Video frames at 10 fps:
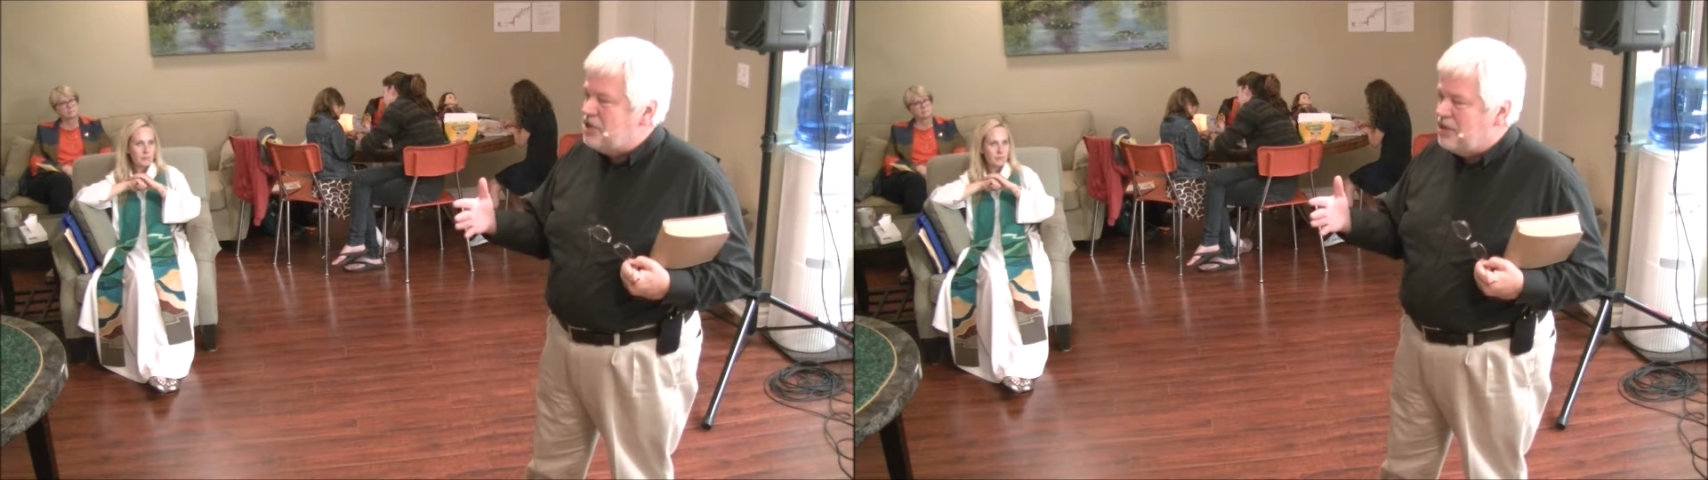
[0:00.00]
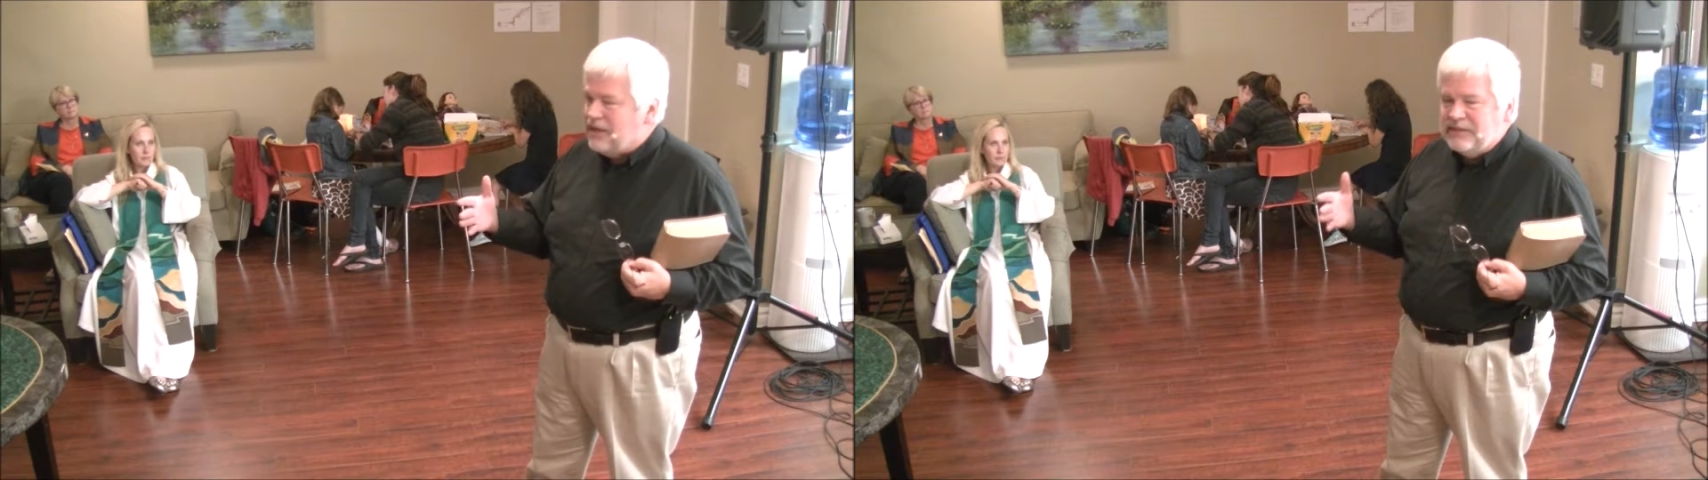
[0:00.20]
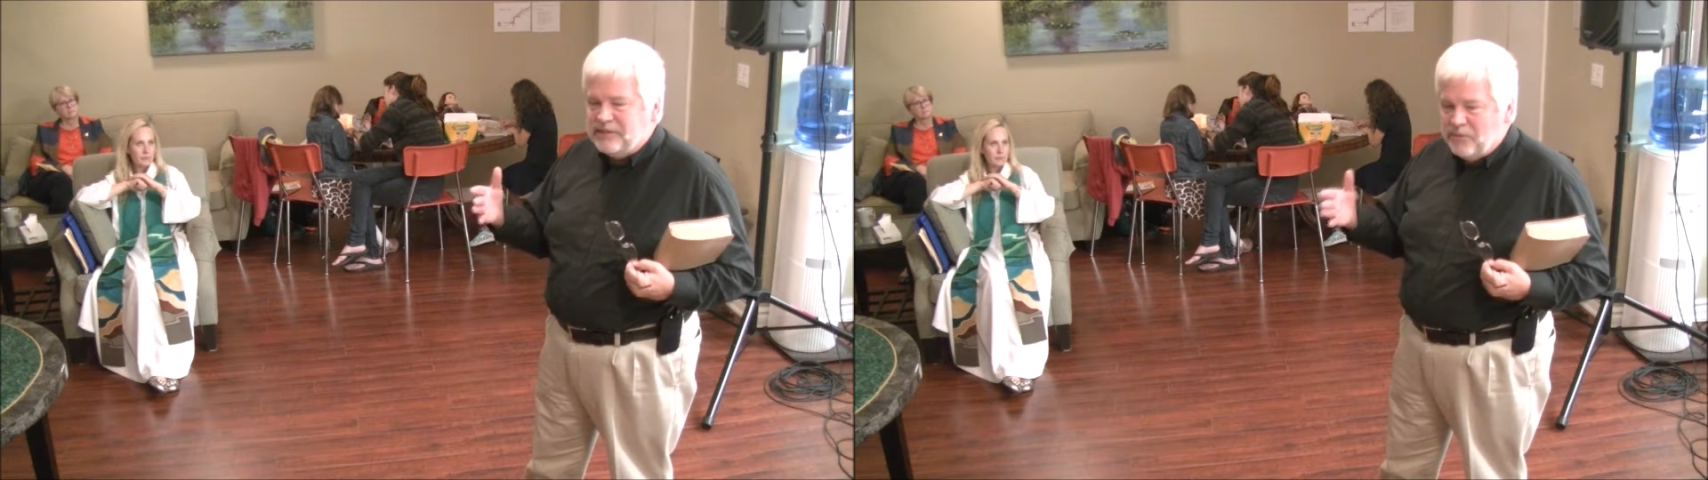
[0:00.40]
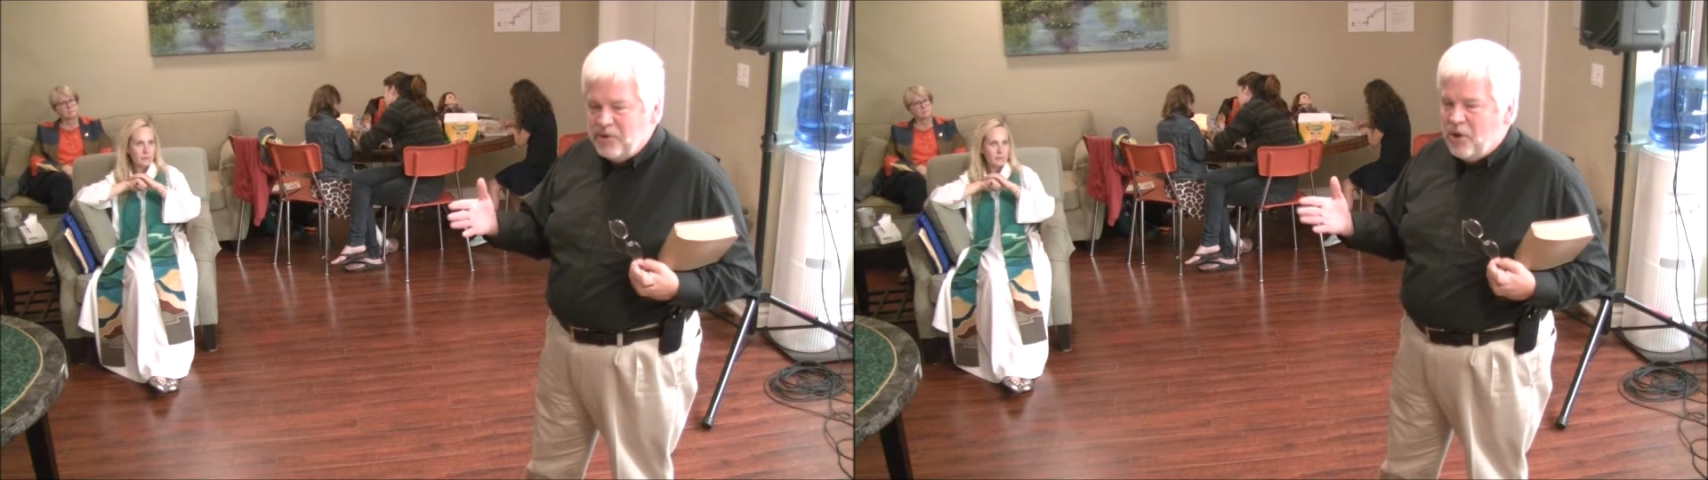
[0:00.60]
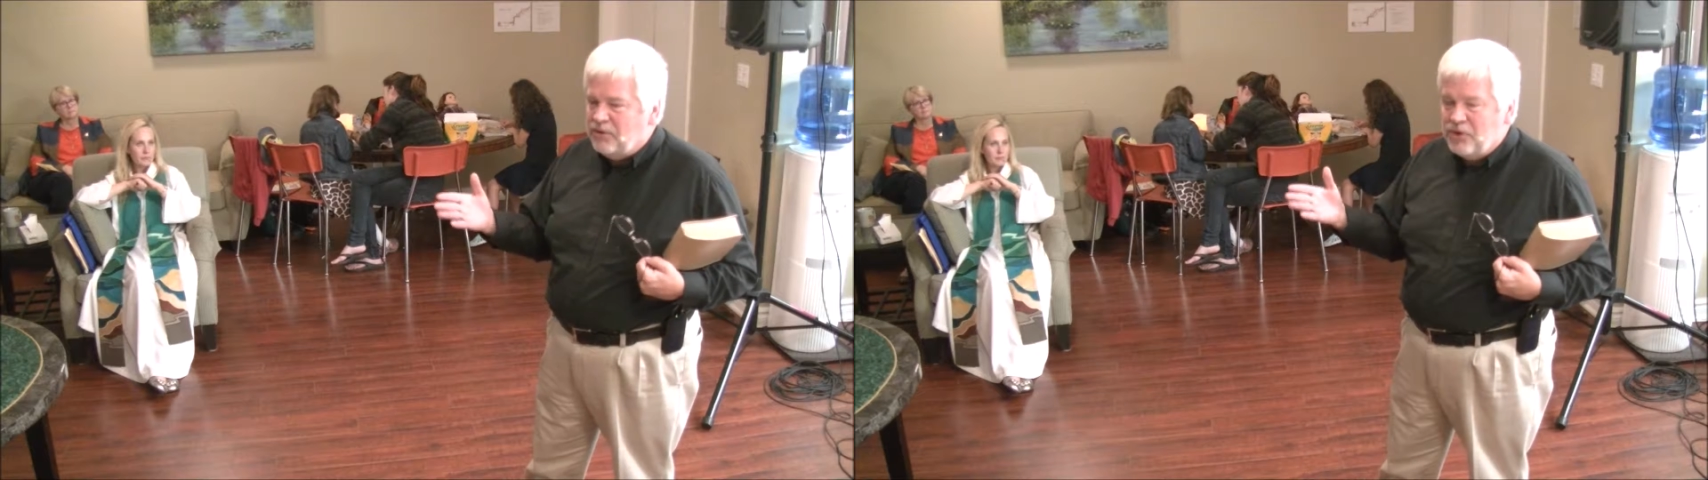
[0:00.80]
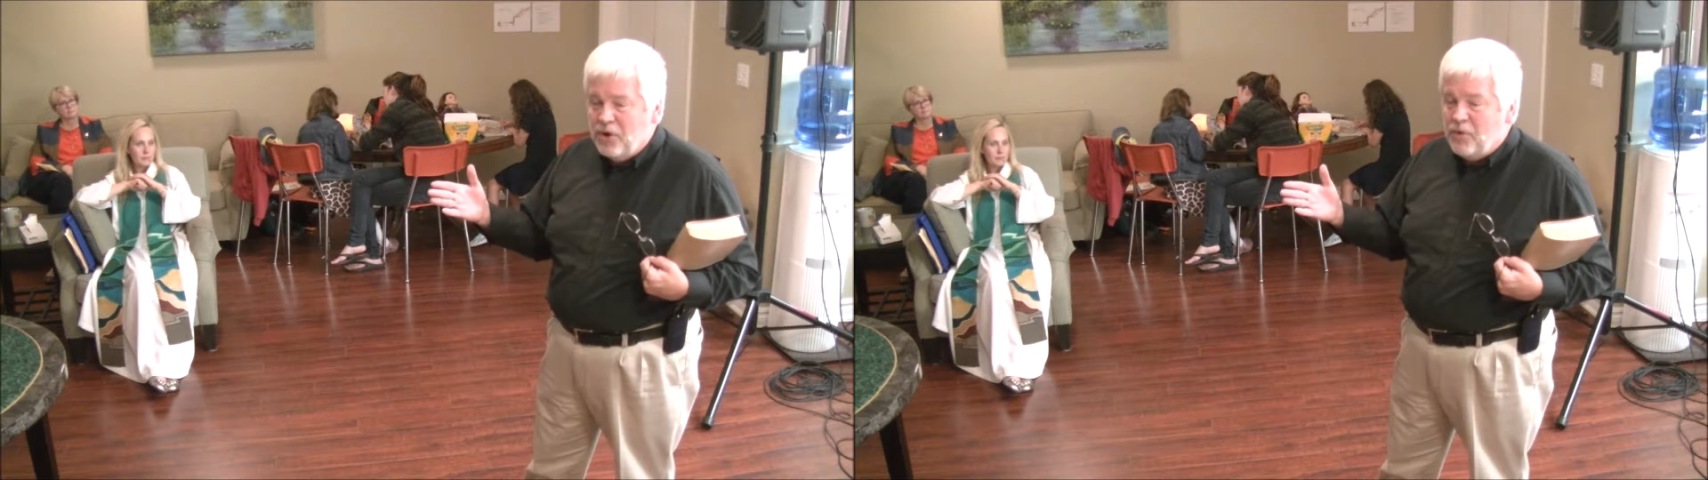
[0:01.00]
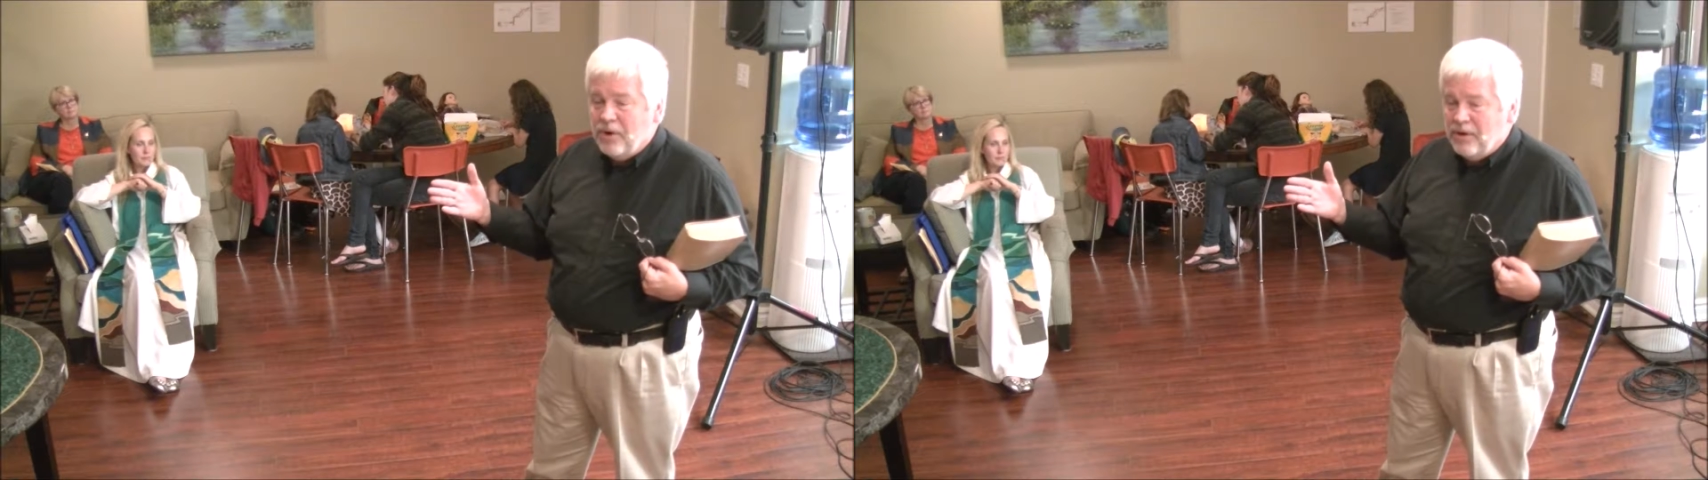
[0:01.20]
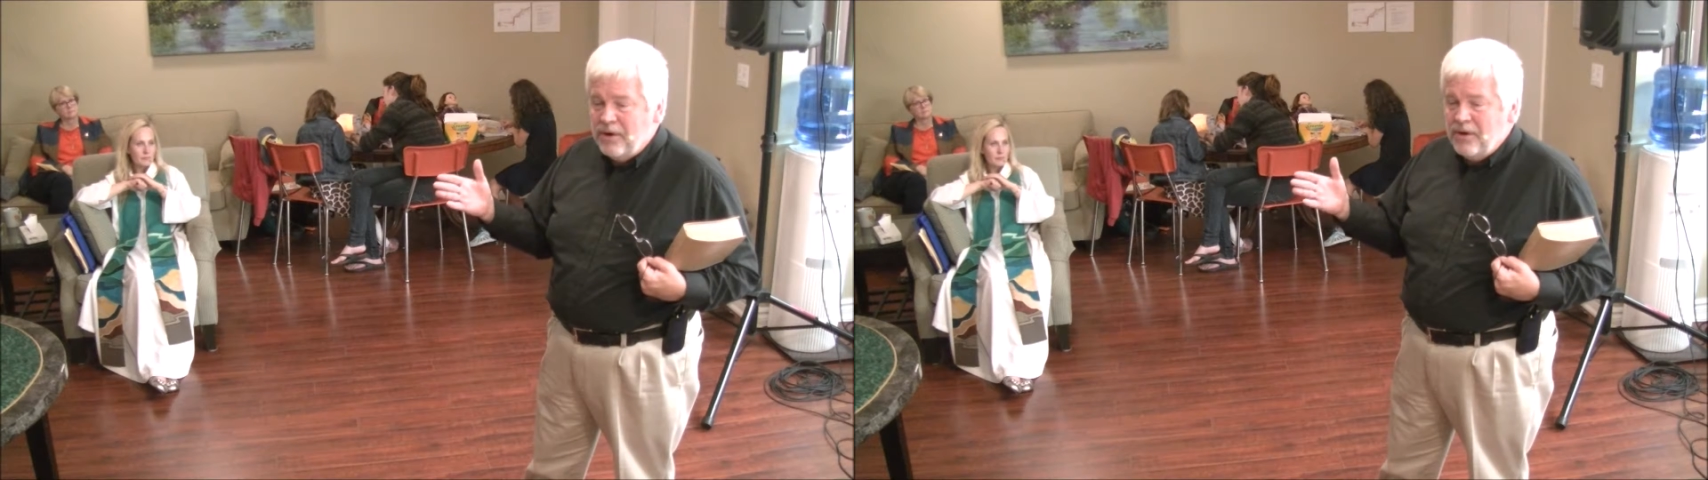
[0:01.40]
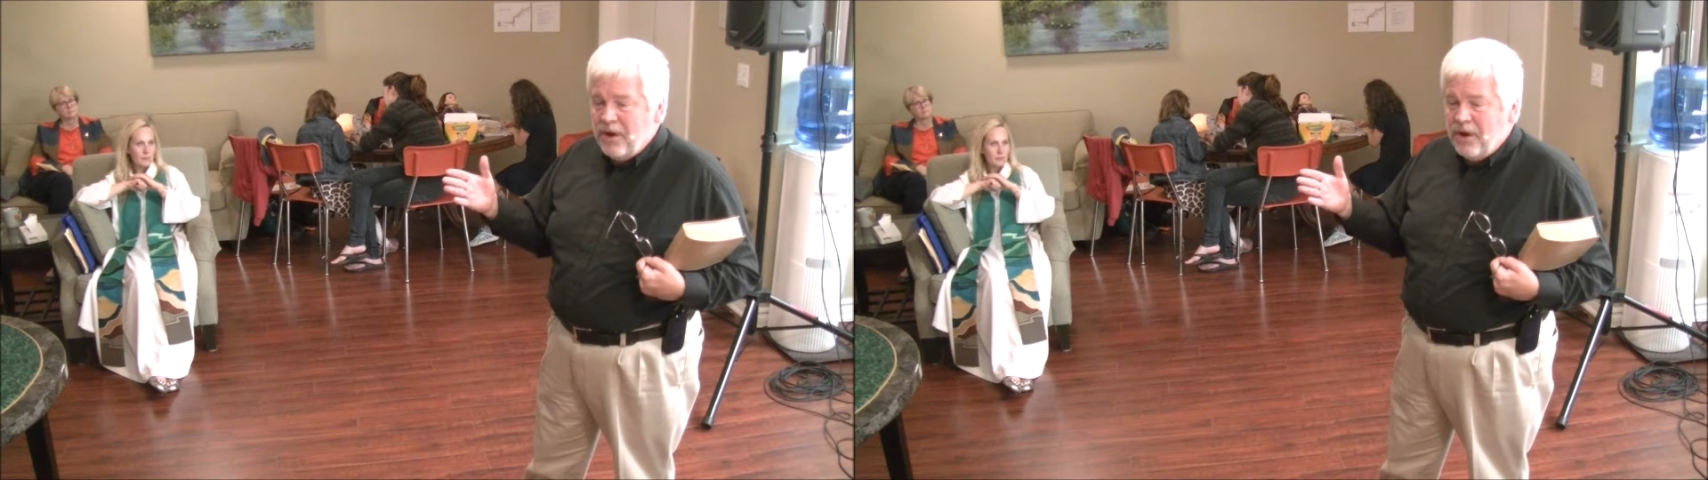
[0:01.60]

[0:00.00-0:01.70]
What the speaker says: things that we all know are